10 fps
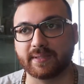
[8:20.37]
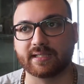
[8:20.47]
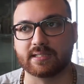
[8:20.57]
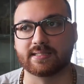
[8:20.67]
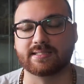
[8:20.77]

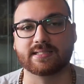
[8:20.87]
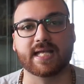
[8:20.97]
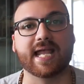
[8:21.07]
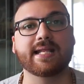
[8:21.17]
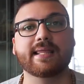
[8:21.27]
because
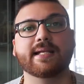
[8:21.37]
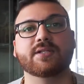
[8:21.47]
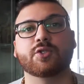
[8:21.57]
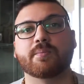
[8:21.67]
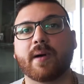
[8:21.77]
anything
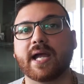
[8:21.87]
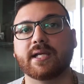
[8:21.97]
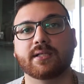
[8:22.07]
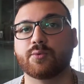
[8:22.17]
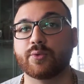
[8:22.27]
that you buy
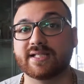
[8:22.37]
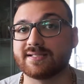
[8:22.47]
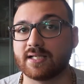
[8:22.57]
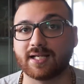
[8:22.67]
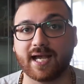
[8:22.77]
you could
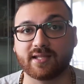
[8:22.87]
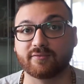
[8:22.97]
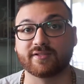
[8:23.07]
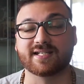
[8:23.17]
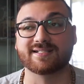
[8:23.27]
resell either
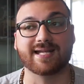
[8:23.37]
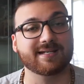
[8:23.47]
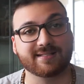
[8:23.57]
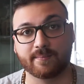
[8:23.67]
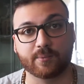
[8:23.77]
for the
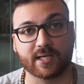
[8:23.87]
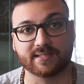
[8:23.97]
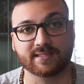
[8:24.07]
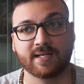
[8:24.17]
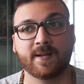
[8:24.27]
exact same price